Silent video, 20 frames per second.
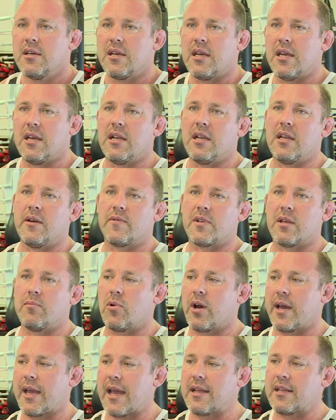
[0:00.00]
He lived in
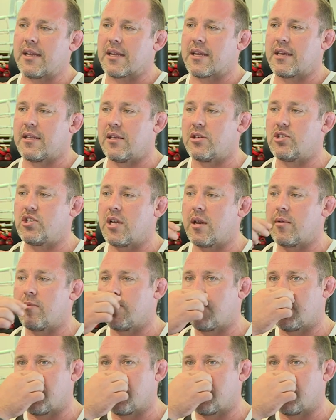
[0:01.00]
my attic in the gym